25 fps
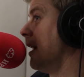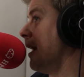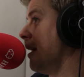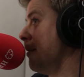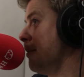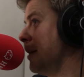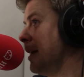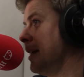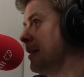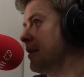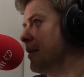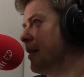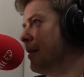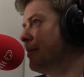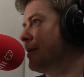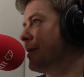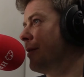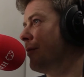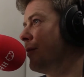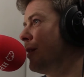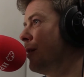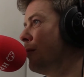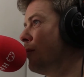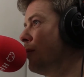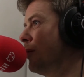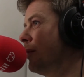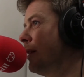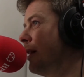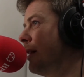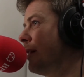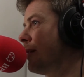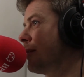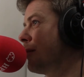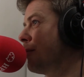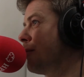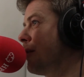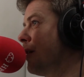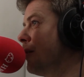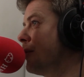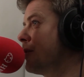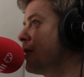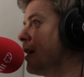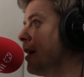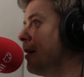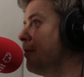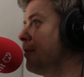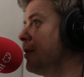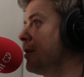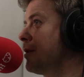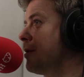How many times have they won the Interpro
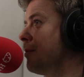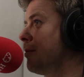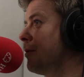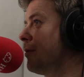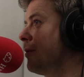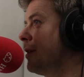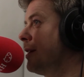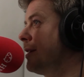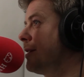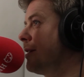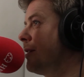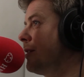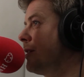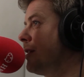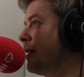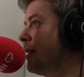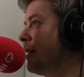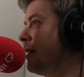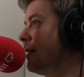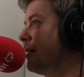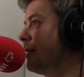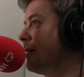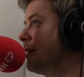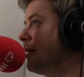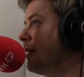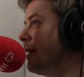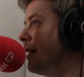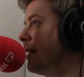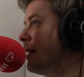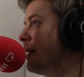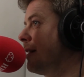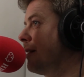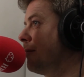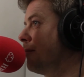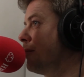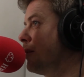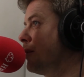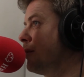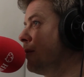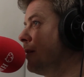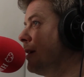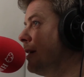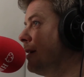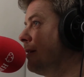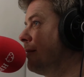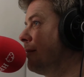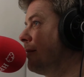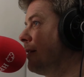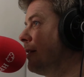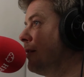Championship in recent years, like
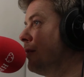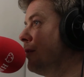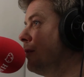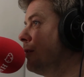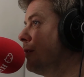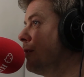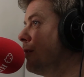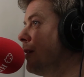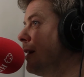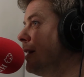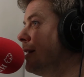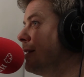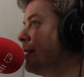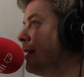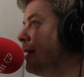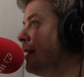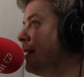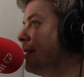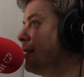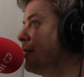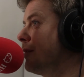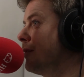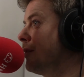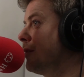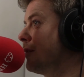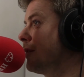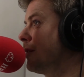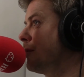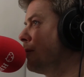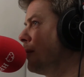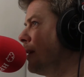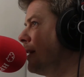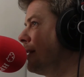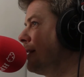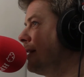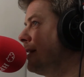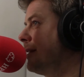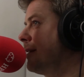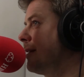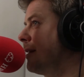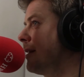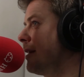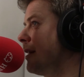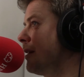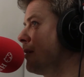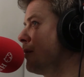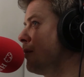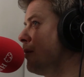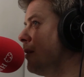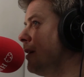between under 18s and under 20s? I
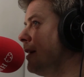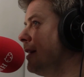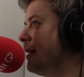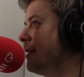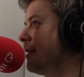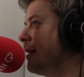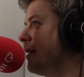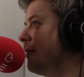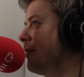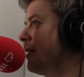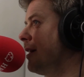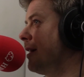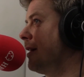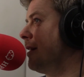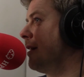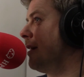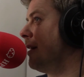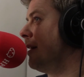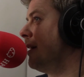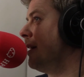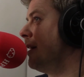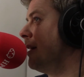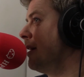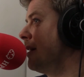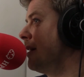think twice, have they? Yeah,